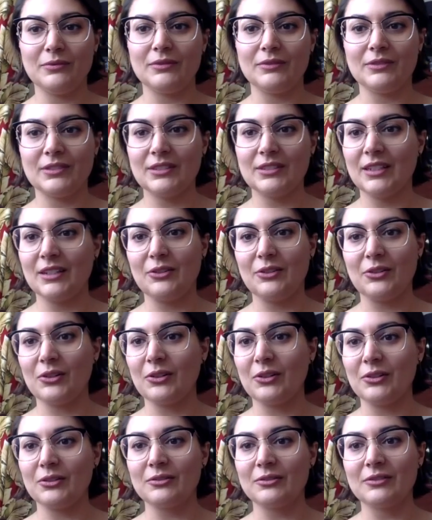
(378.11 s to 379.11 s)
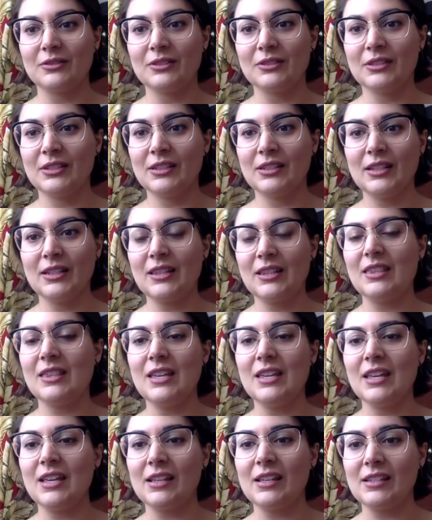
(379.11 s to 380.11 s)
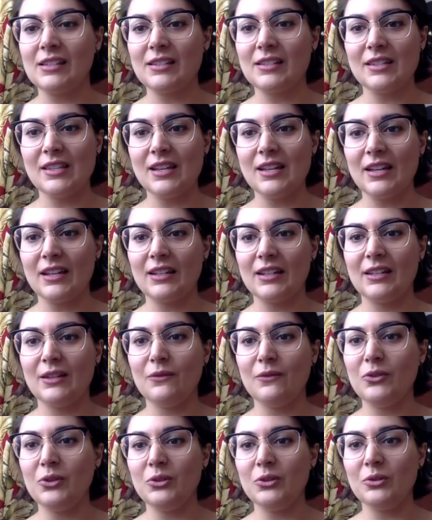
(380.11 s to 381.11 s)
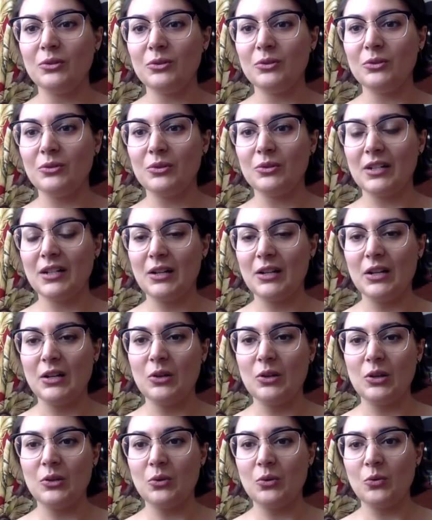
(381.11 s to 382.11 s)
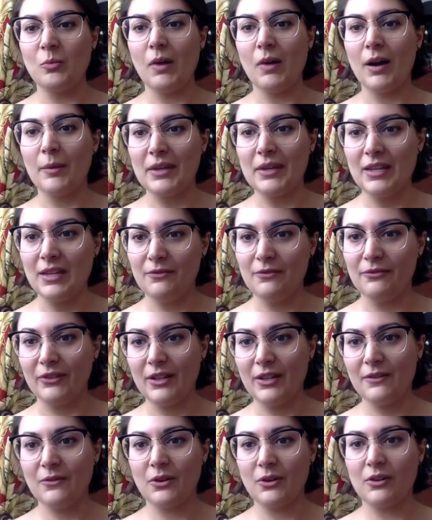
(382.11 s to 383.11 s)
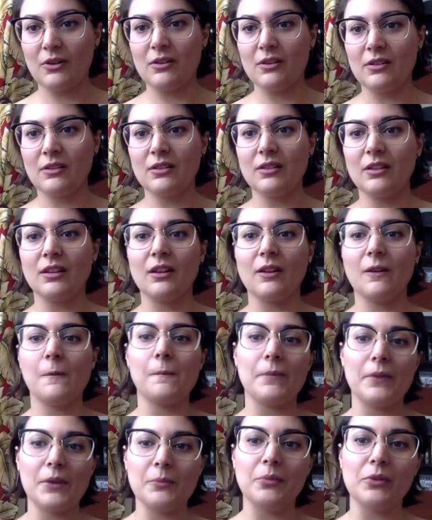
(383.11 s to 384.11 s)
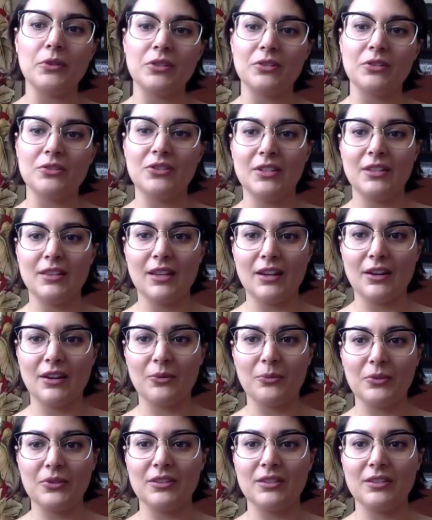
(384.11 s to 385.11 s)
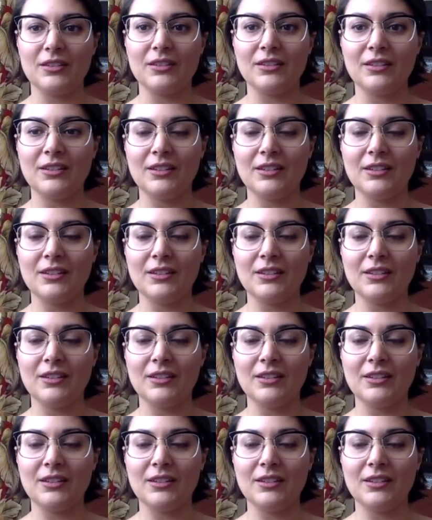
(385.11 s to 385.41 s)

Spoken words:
other things that give you an umami flavor, put those in there with the